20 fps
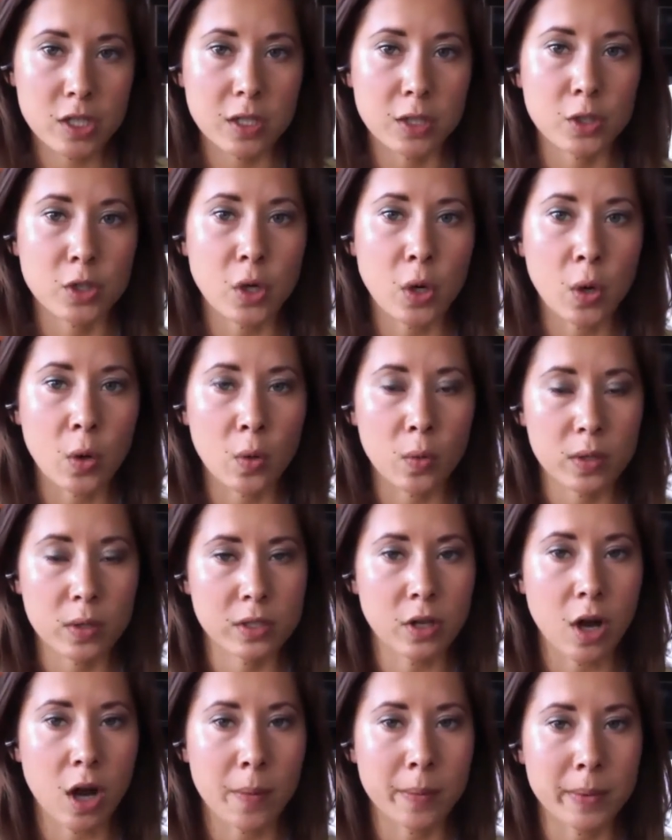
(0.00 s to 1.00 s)
It's always
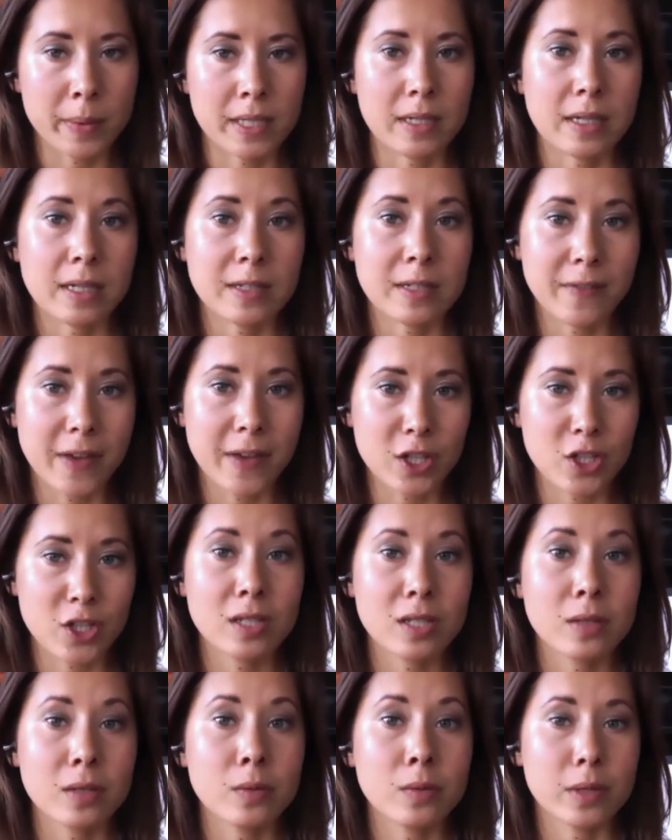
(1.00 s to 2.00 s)
the opposite. It's
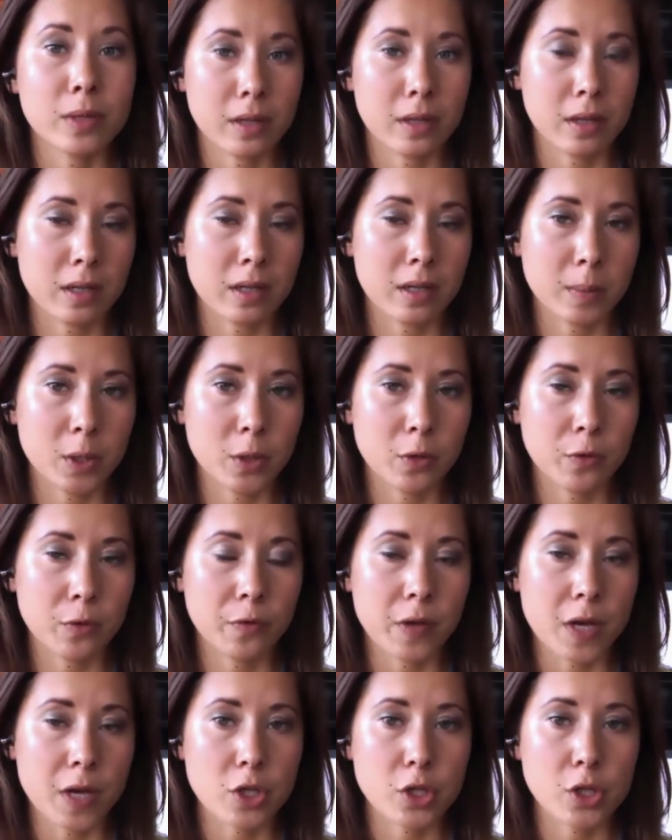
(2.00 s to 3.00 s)
veggies with a little bit of
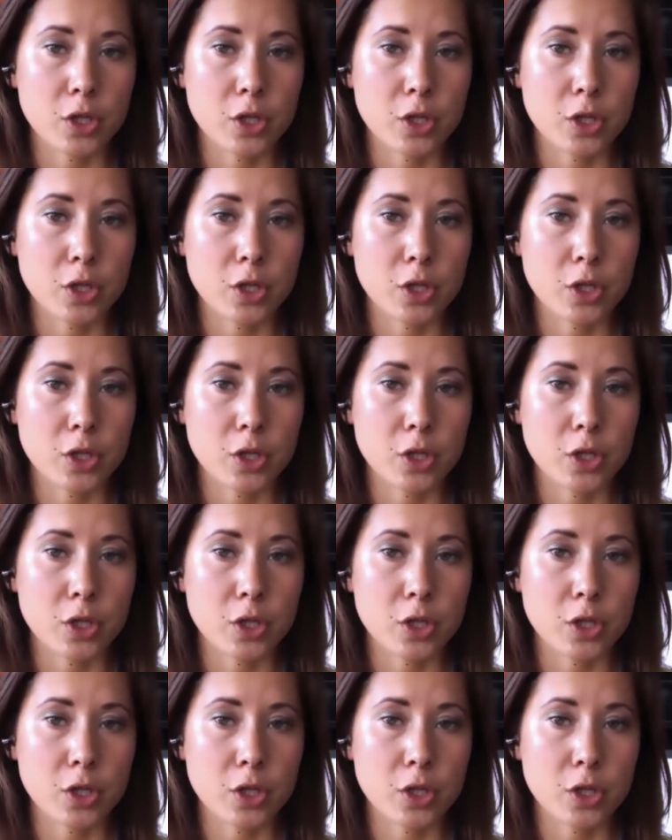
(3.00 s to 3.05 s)
fish.